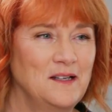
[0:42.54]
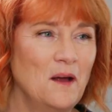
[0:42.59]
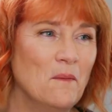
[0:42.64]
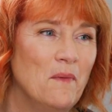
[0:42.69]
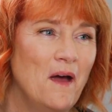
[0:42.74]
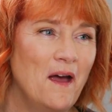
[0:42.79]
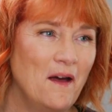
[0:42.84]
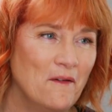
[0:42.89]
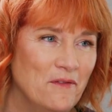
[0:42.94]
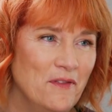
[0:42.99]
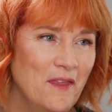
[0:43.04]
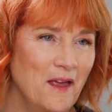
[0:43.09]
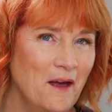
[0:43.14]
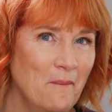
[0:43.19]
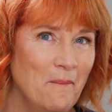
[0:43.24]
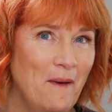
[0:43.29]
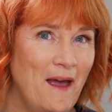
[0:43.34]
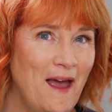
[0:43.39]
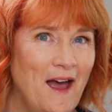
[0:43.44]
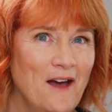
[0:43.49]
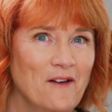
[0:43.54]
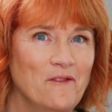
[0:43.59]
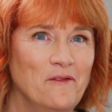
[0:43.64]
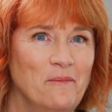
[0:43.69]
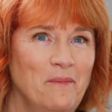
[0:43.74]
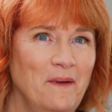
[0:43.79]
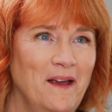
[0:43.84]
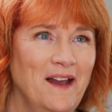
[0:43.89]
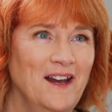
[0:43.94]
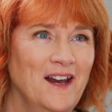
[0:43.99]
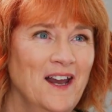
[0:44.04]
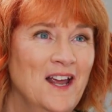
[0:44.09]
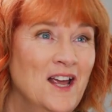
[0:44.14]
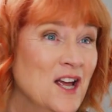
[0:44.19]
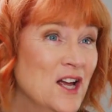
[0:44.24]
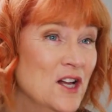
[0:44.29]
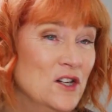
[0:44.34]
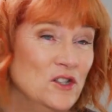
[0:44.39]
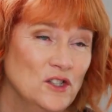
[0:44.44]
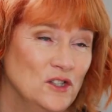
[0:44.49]
some of them have been
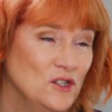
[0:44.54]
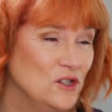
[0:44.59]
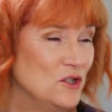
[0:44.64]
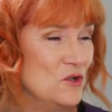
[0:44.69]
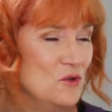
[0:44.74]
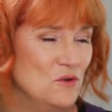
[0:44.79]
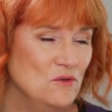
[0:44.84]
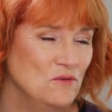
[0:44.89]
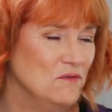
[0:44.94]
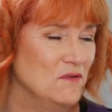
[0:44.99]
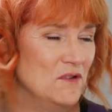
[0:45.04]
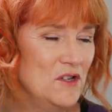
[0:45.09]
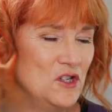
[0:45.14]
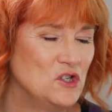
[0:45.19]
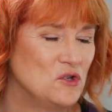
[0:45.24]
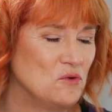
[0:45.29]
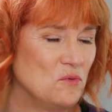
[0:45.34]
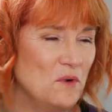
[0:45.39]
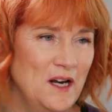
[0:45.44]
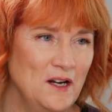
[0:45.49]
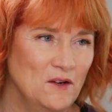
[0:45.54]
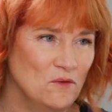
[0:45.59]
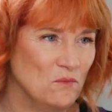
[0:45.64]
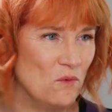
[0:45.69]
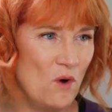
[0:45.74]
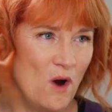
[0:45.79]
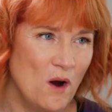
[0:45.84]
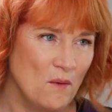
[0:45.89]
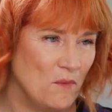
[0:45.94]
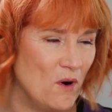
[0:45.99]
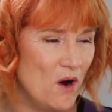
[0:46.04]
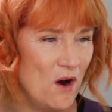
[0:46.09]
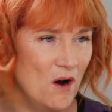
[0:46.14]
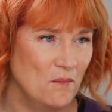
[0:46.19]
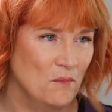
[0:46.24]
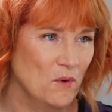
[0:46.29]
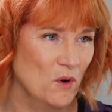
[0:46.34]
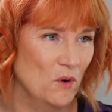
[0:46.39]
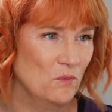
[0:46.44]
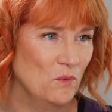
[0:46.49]
just straight
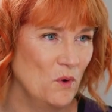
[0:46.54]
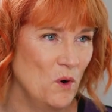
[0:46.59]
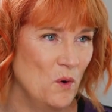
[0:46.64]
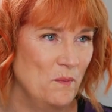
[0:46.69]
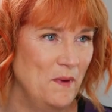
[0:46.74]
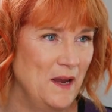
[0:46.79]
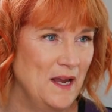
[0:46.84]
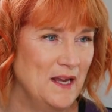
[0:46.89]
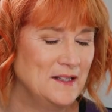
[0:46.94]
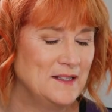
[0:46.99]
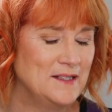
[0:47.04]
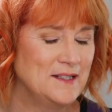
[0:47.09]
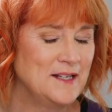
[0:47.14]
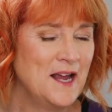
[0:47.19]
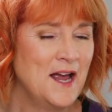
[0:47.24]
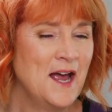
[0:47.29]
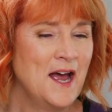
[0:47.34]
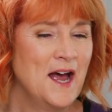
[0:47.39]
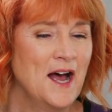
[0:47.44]
rom-com or romance.